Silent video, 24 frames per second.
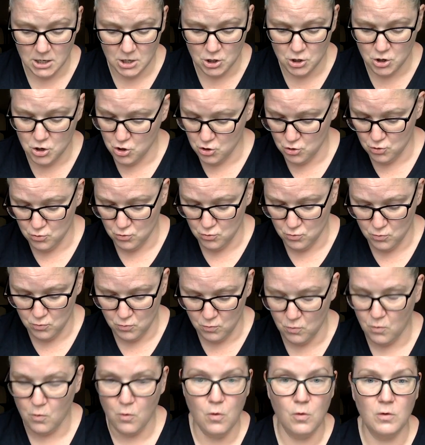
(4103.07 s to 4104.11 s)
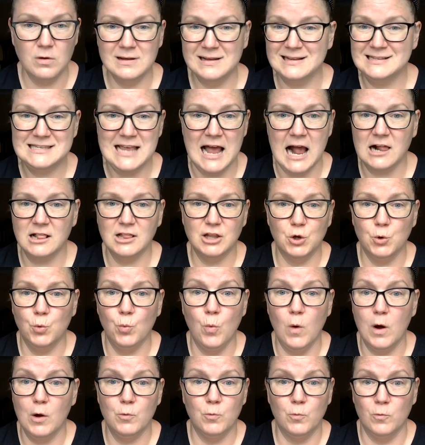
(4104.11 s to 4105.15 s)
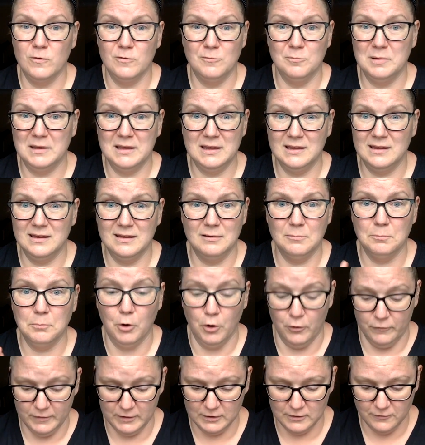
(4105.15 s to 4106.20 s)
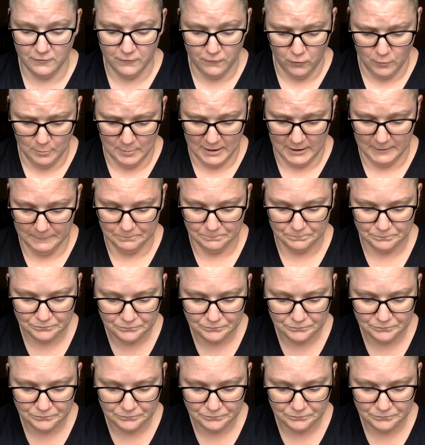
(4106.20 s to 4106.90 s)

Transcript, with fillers: knew exactly what would be perfect for me.